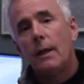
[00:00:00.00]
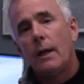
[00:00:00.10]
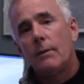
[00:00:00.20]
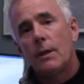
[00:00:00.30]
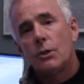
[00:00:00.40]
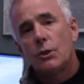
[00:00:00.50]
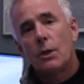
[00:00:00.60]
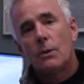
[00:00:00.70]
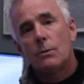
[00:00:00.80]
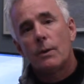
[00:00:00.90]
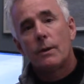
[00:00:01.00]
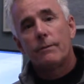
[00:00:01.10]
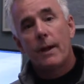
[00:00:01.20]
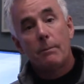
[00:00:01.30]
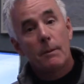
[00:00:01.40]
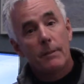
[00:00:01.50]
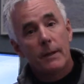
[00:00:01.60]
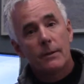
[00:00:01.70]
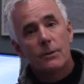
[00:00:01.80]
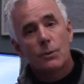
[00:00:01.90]
and they showed where vapor
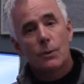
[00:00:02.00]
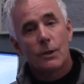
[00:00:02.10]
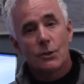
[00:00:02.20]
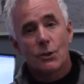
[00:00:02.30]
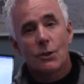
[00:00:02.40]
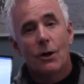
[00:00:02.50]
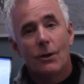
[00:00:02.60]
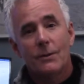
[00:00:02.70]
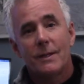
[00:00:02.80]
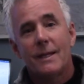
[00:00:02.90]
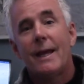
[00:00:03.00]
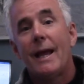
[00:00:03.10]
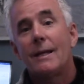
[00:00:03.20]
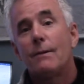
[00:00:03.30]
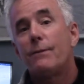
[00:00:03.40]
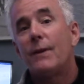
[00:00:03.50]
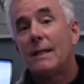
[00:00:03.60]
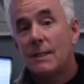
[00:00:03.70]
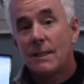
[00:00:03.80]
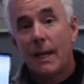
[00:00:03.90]
barriers were installed that they had to
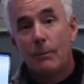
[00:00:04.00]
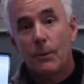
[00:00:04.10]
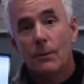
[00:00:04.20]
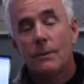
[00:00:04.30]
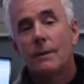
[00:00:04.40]
face staple